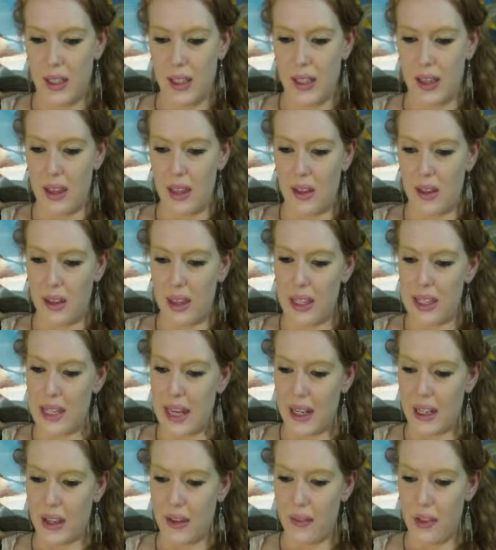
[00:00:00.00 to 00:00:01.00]
And on the
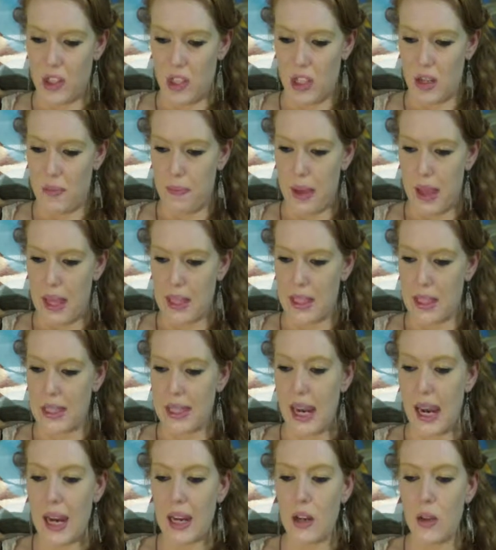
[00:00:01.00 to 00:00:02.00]
deck of a ship, as the
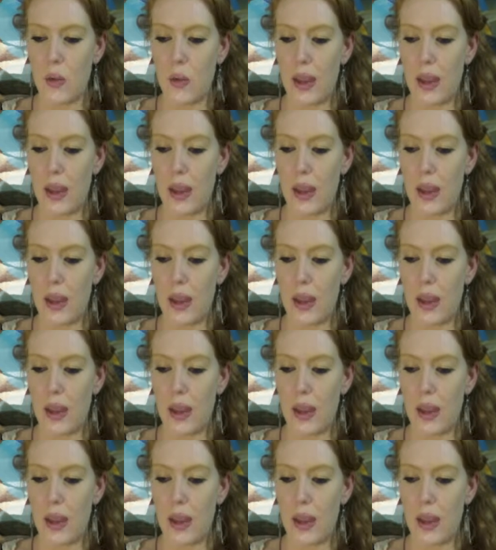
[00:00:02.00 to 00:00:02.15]
tidal